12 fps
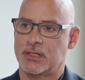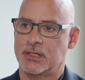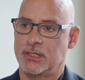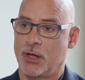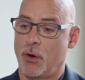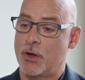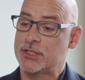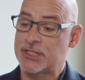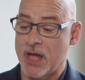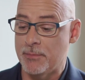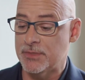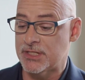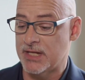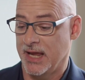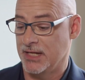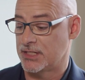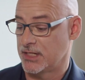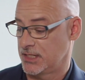you know, some
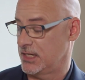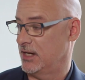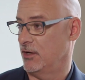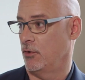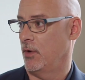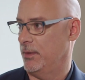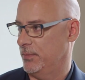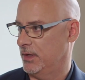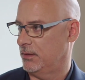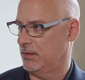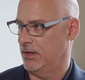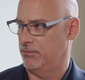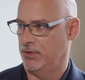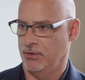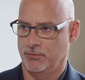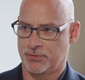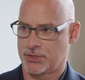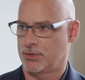states it's an anointment. If
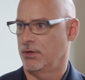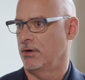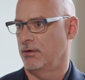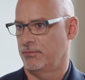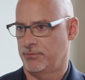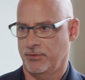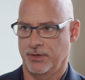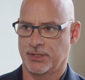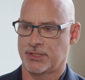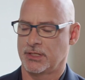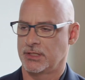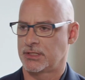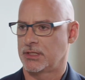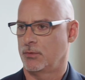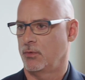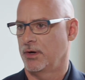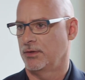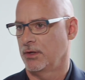you've served, for instance,
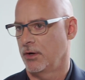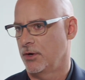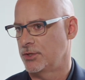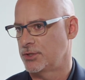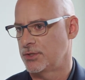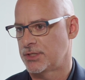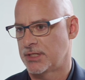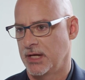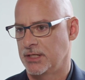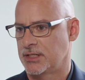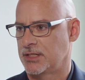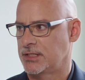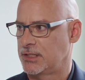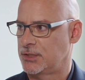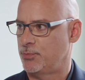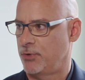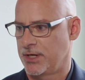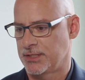in one of the larger states as its
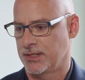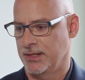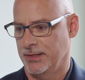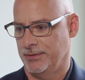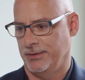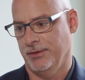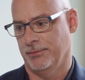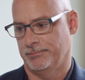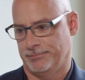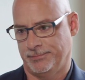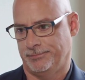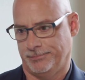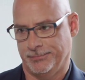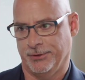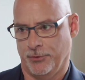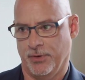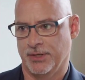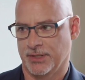president, you're
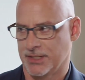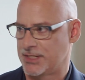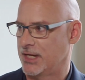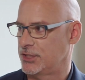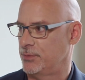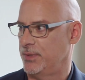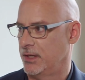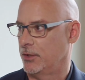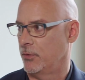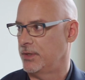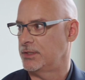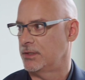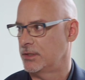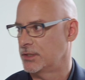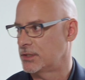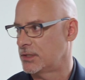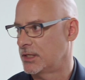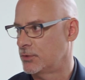going to essentially be anointed
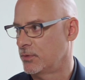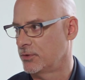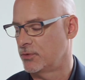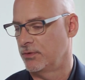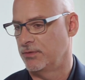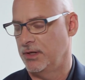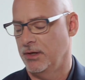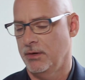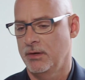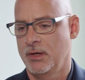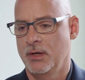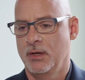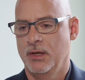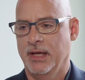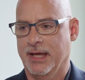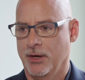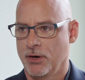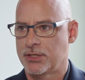as Realtor of the Year.
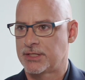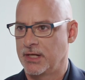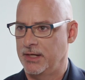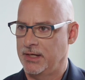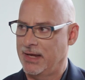In our state, you